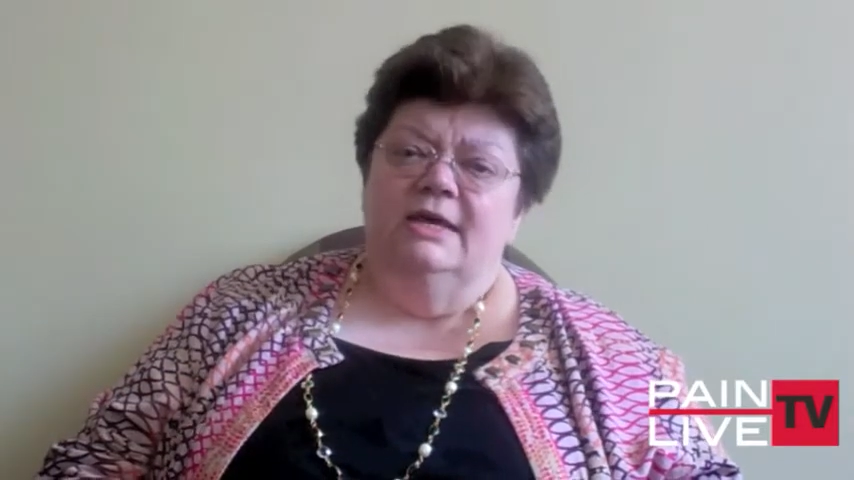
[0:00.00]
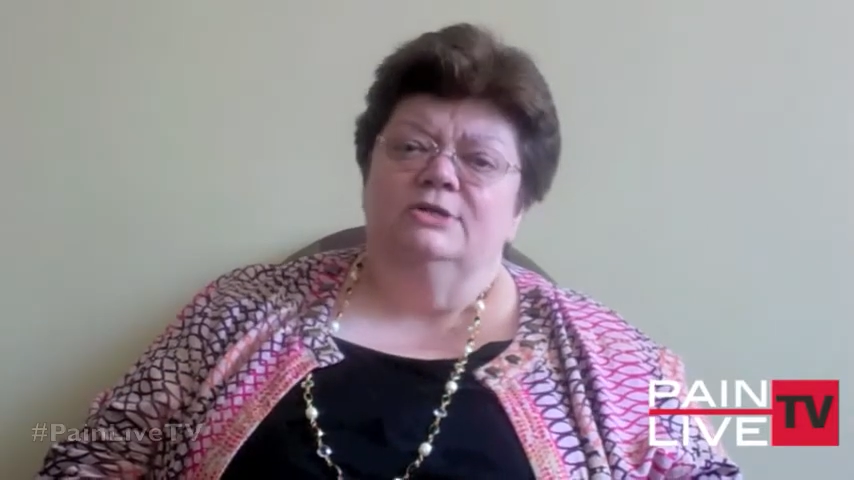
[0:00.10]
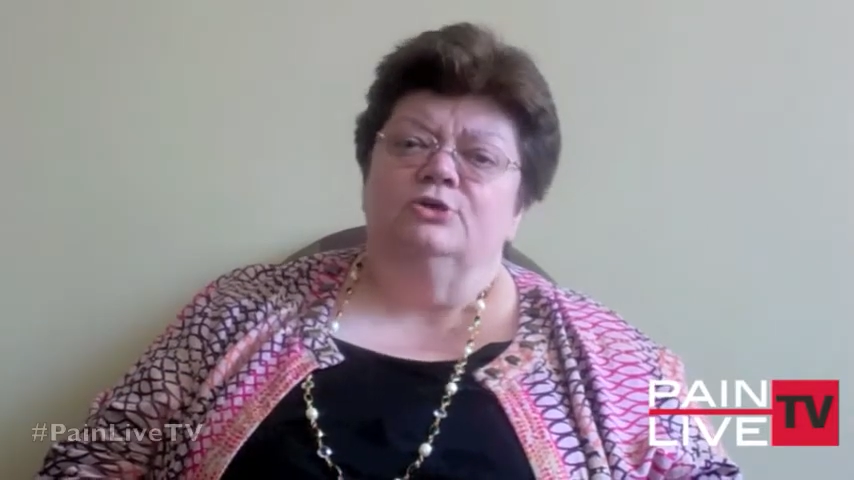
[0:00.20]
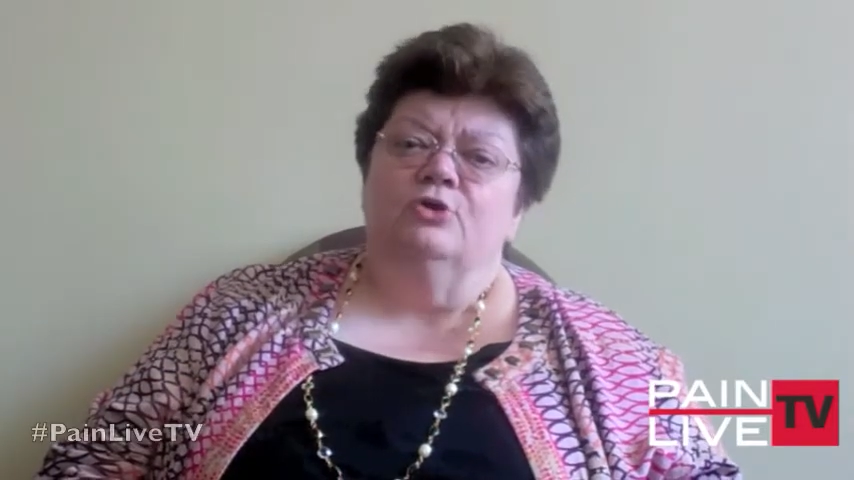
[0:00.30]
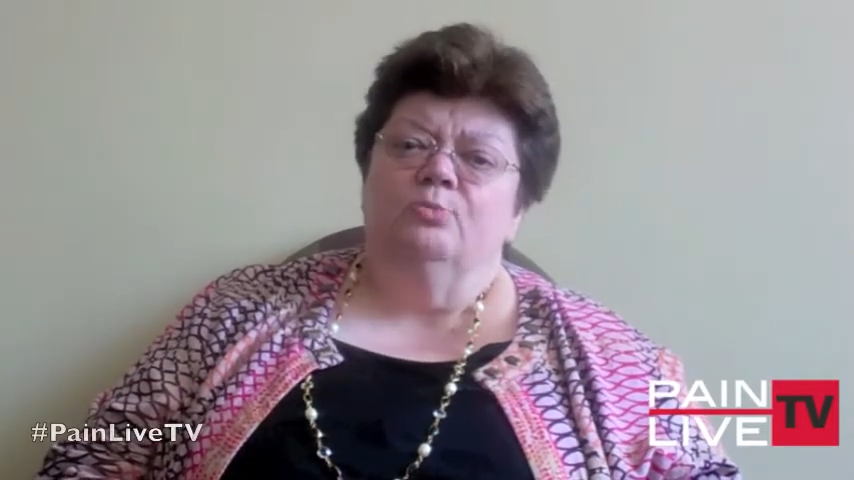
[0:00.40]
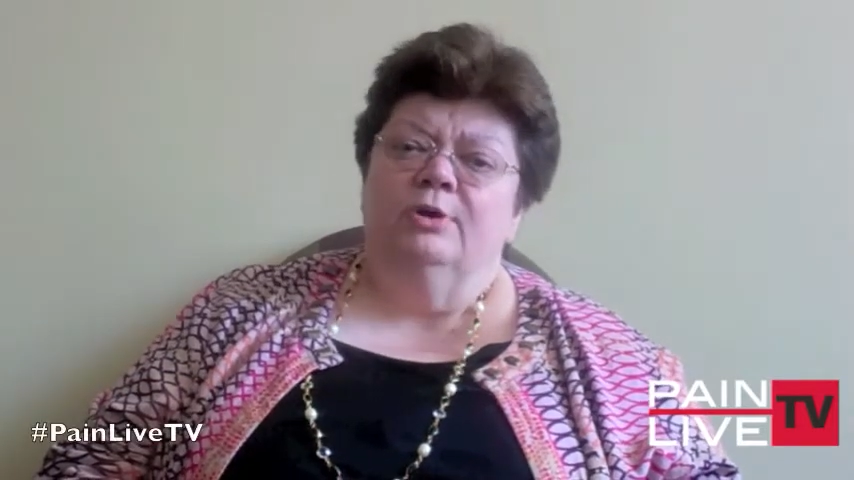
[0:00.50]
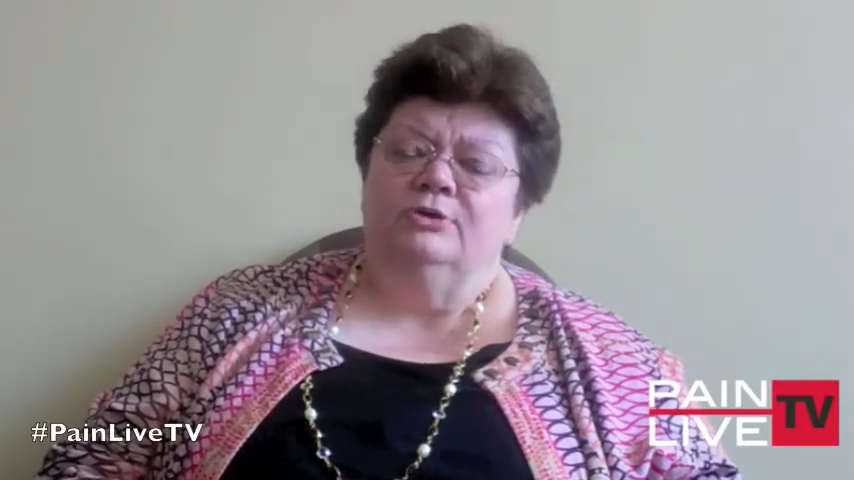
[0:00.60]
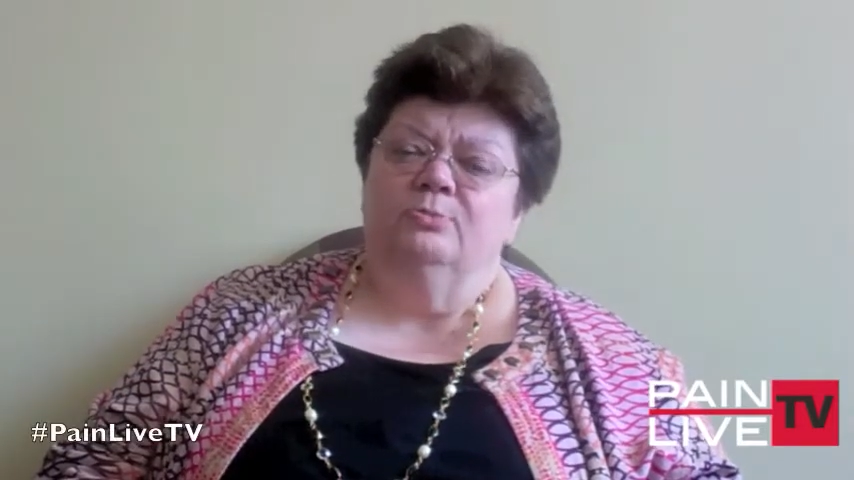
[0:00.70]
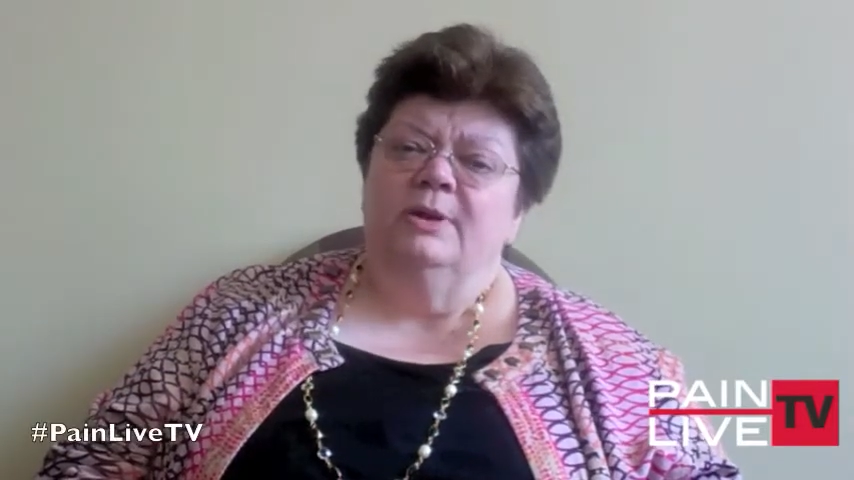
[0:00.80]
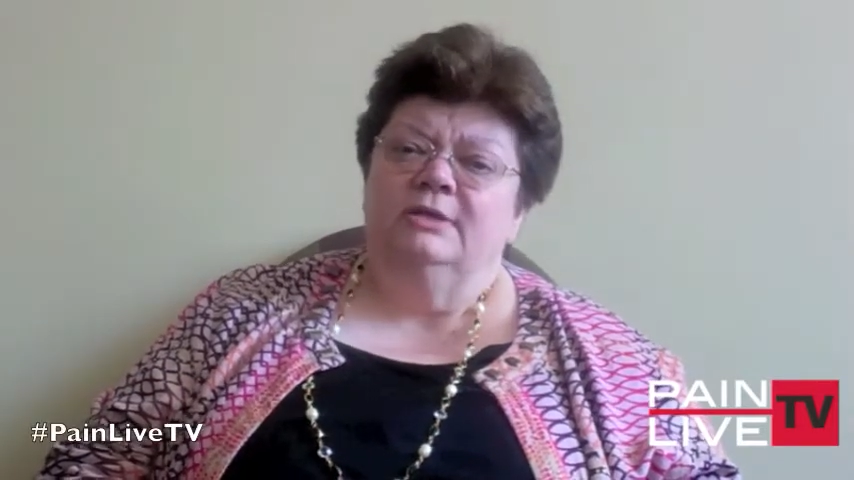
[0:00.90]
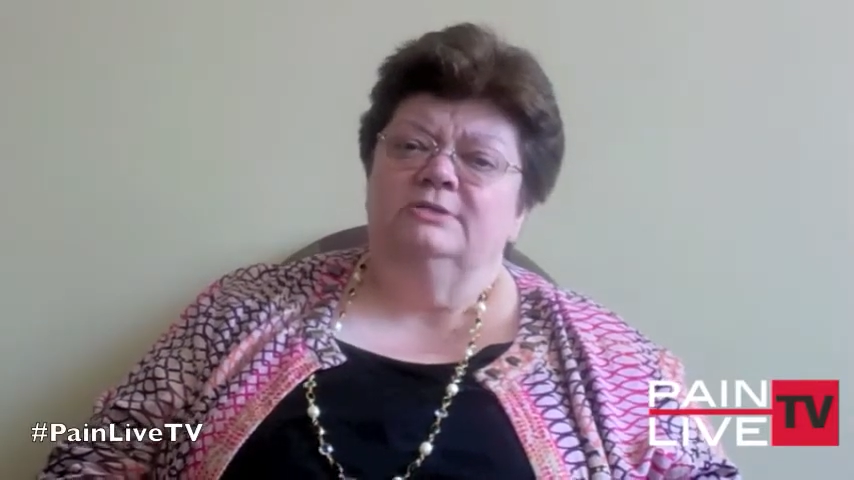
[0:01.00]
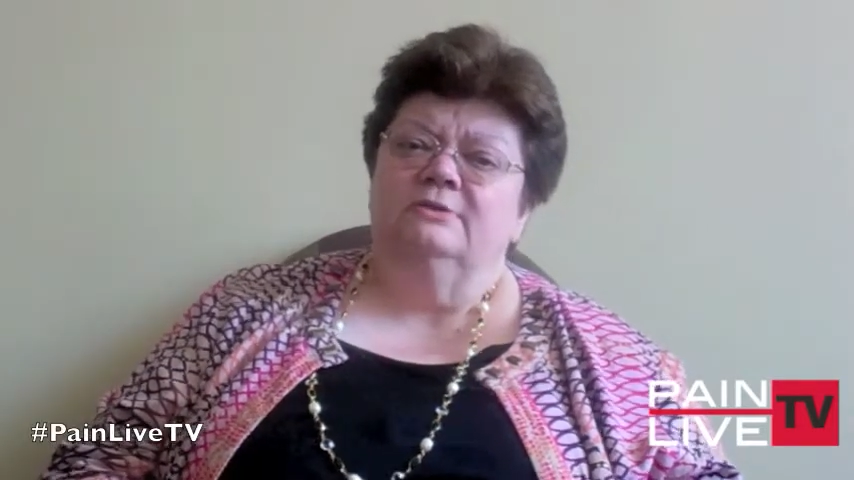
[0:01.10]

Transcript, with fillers: So breakthrough pain is